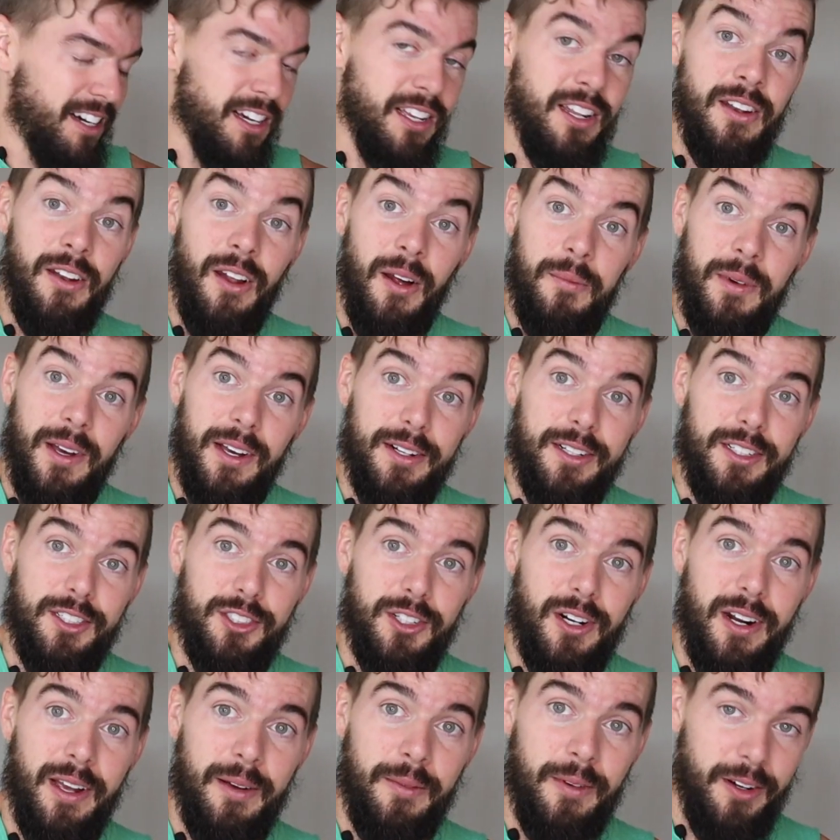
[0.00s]
No, I'm not gonna
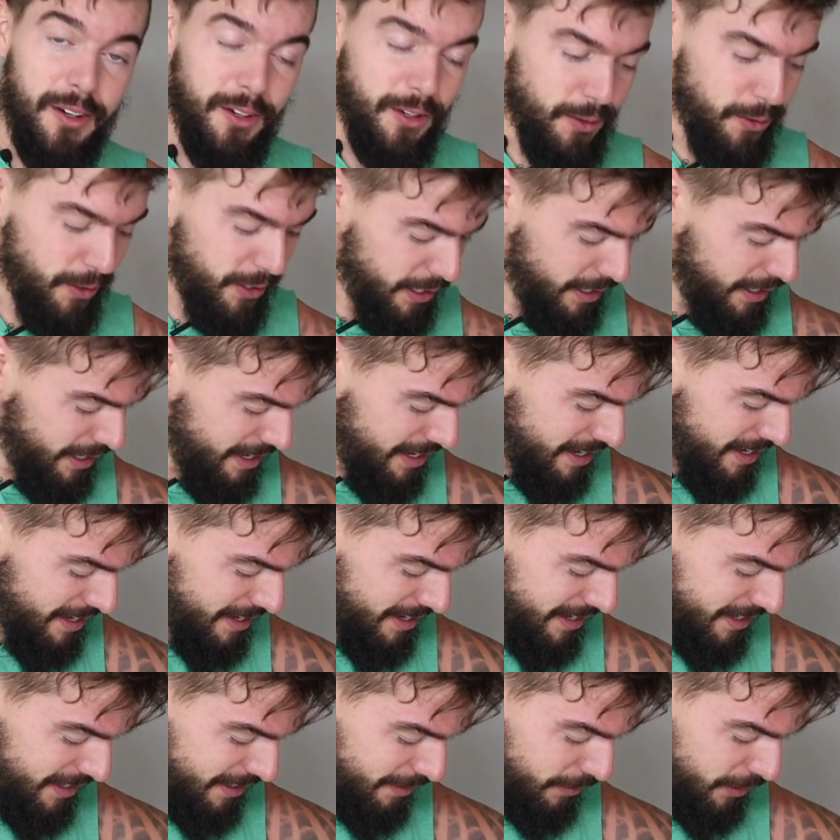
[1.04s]
try, I'm gonna do it.
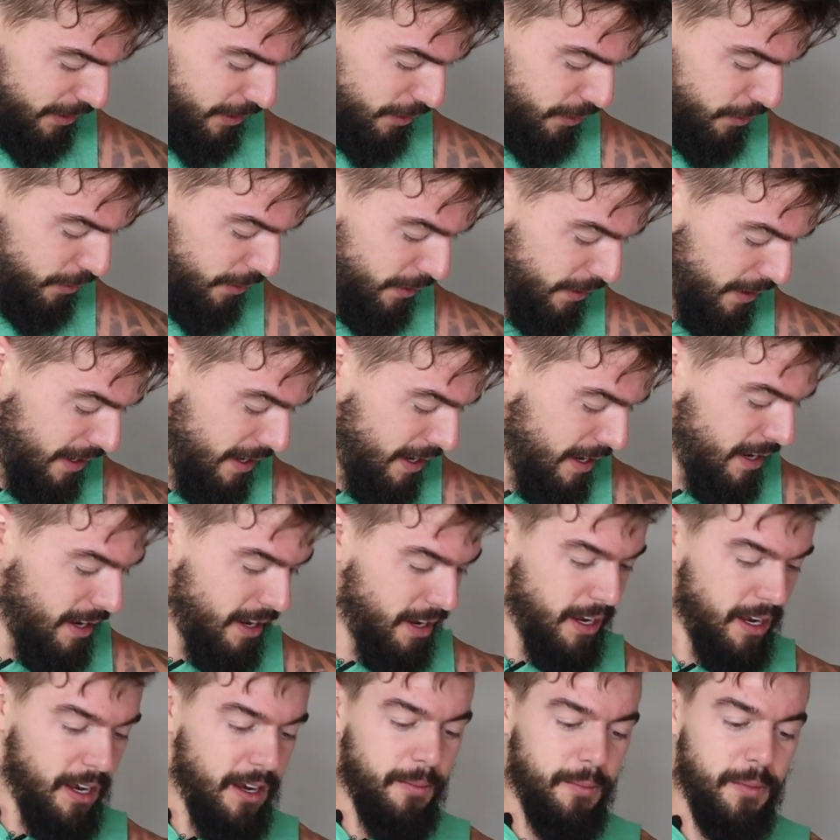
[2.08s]
I'm gonna do it.
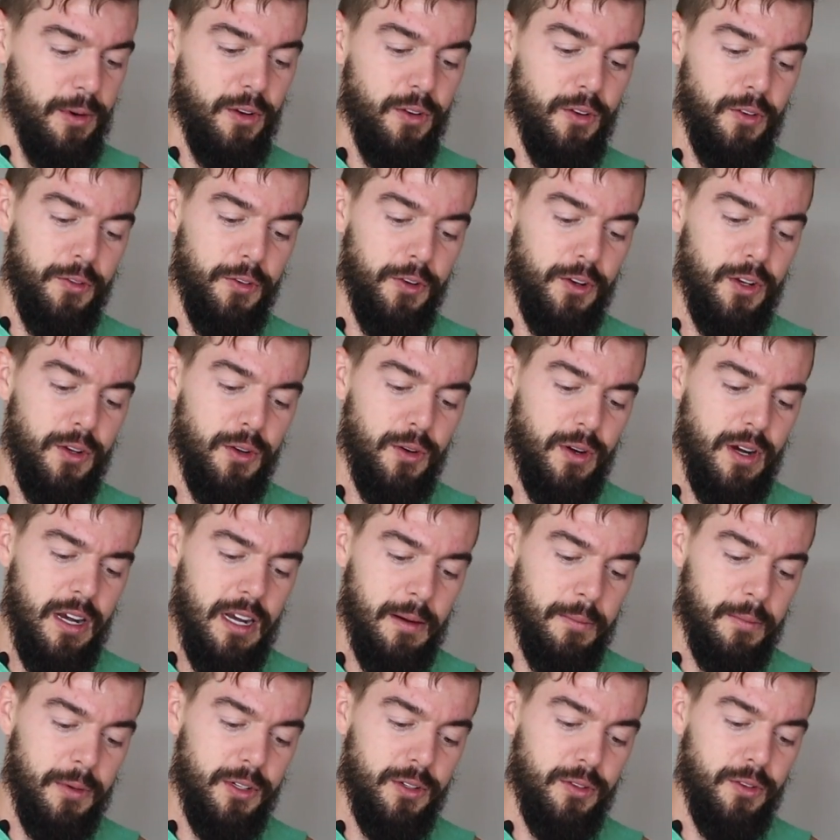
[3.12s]
I'm gonna do it for you, I'm
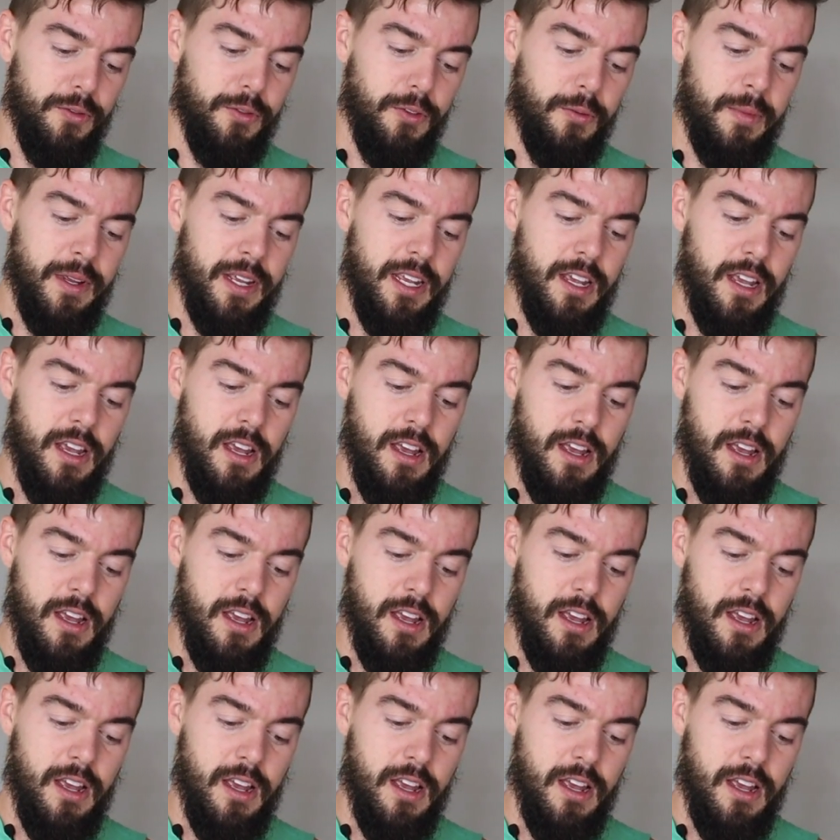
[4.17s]
gonna do it for me.